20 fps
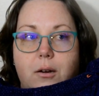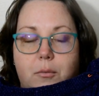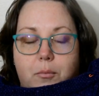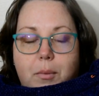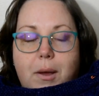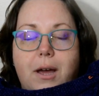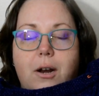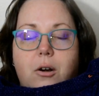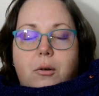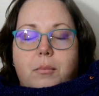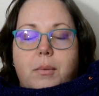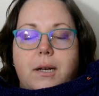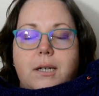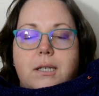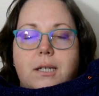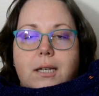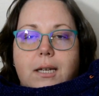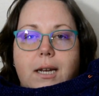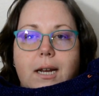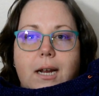patterned by
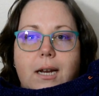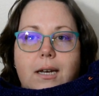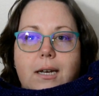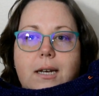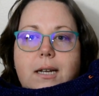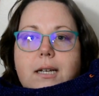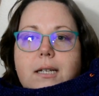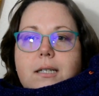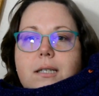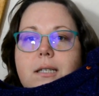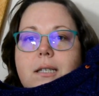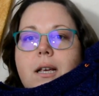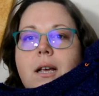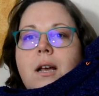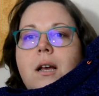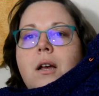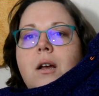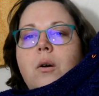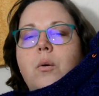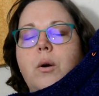Tin Can Knits,
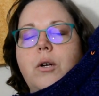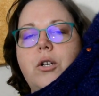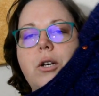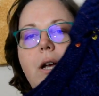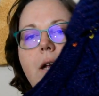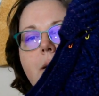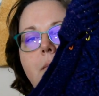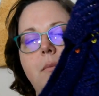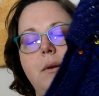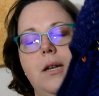which I am